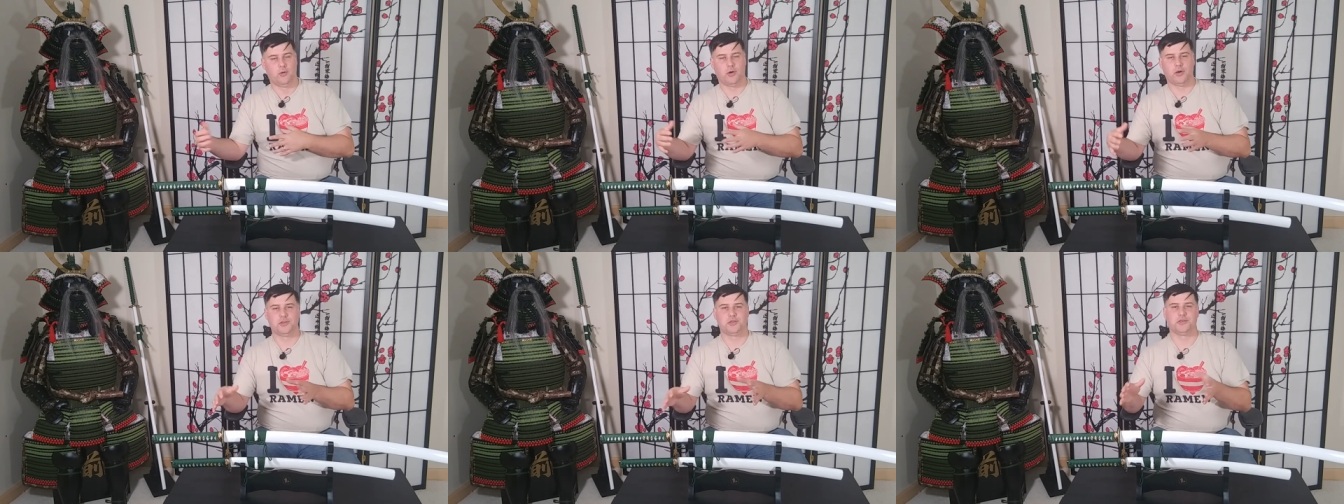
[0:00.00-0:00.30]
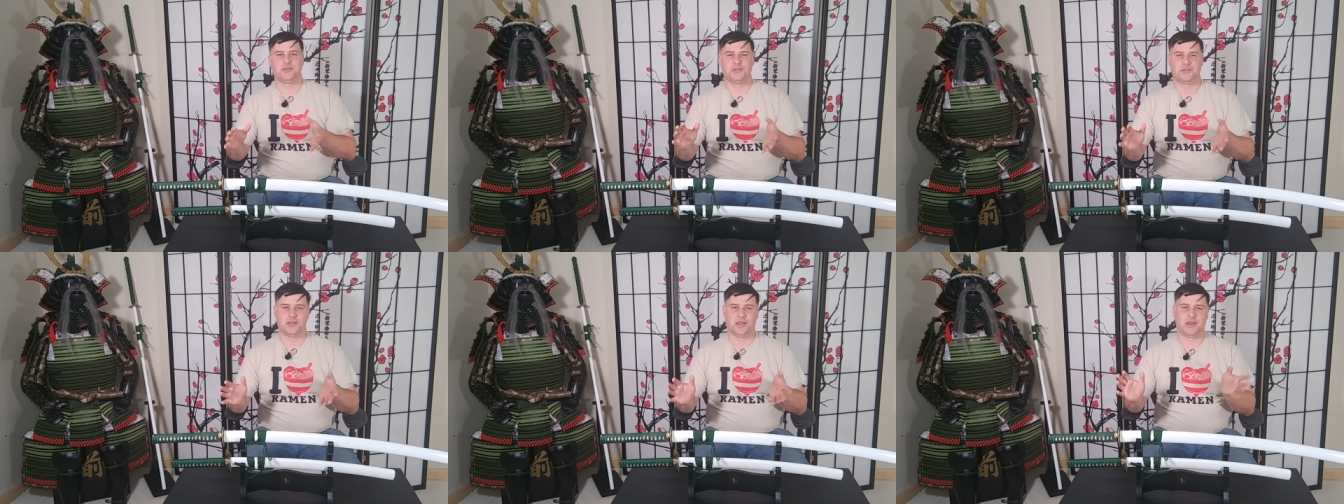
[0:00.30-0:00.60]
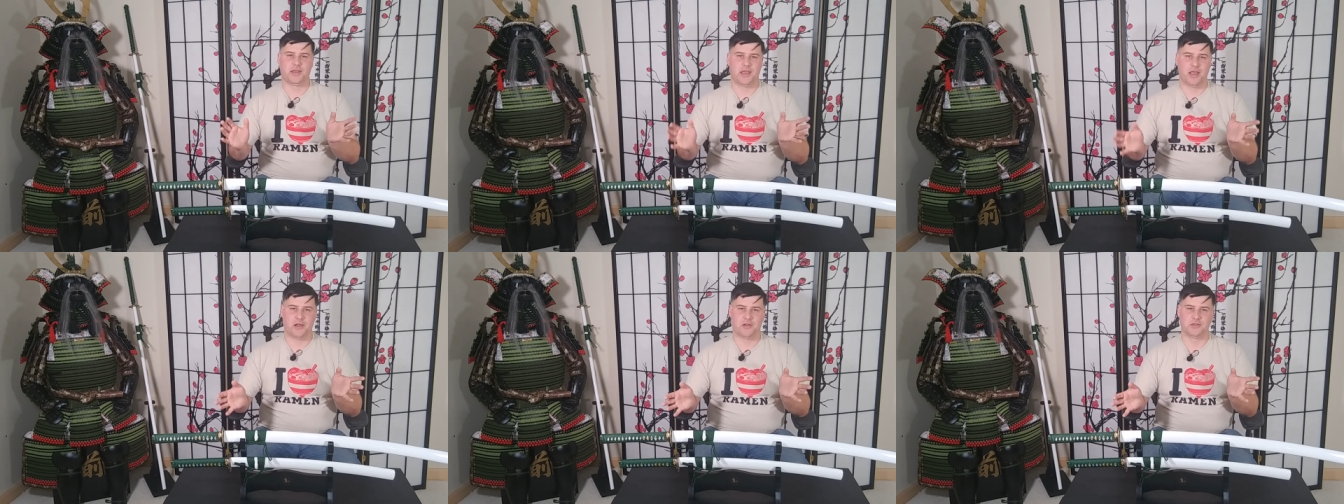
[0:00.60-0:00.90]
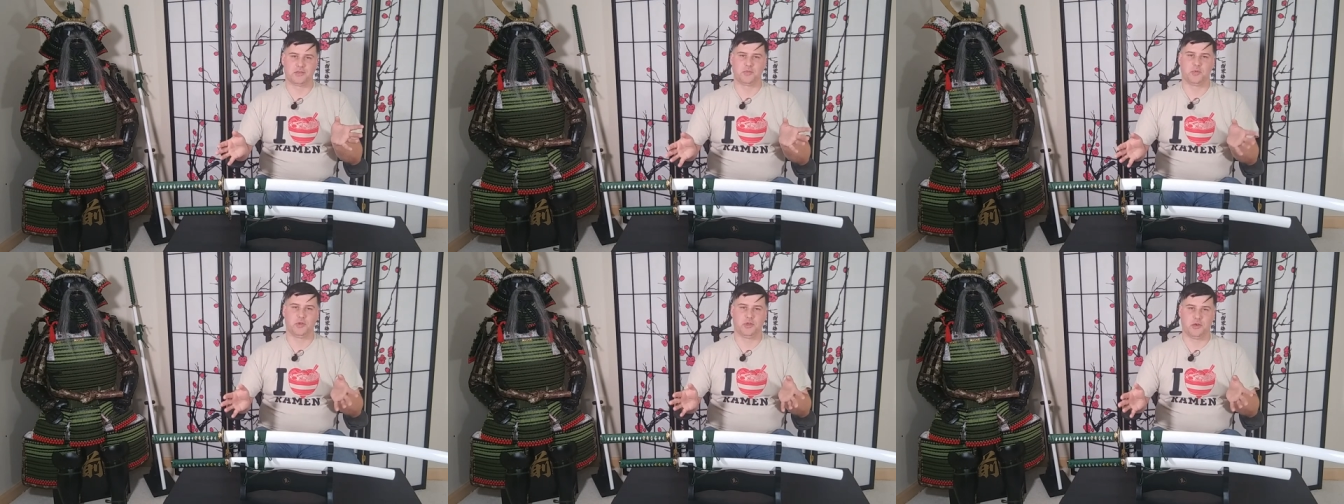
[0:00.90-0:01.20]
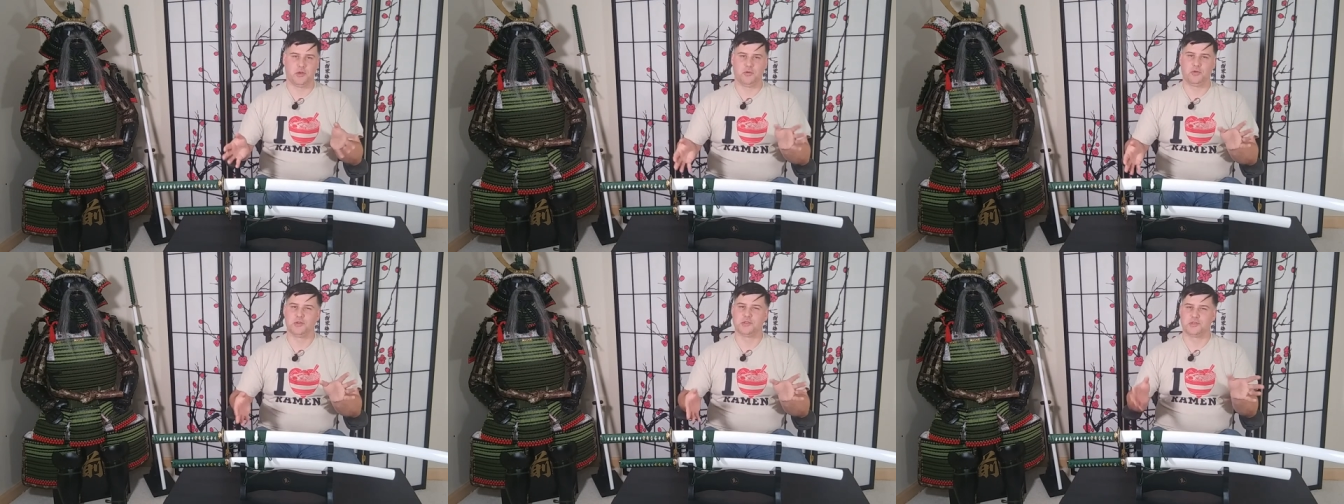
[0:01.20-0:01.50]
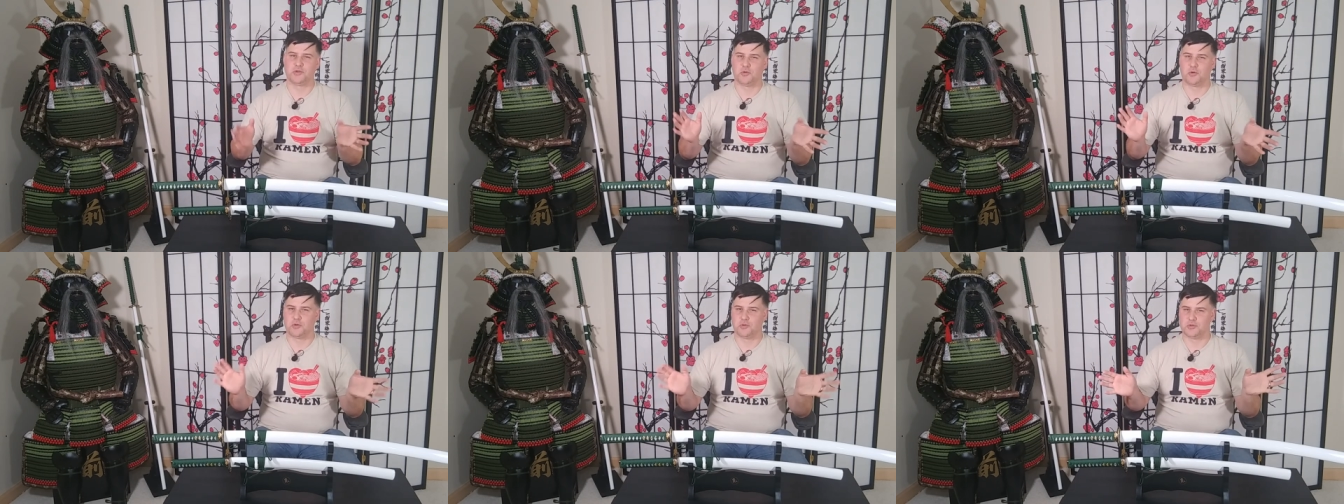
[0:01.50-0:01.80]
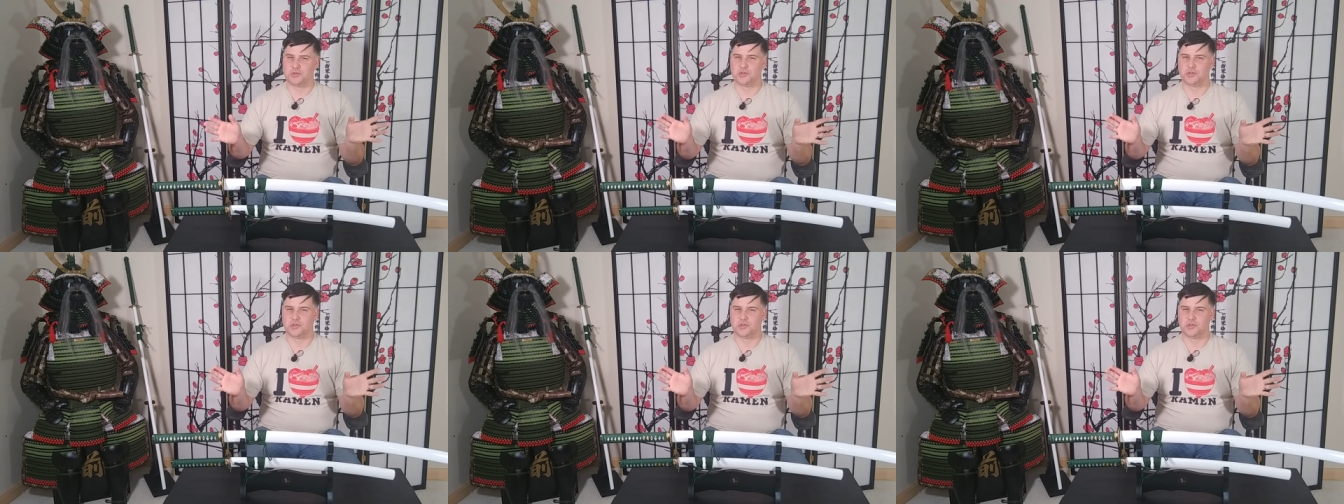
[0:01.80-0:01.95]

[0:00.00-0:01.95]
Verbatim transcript: or I shouldn't say accounts, but you know, historical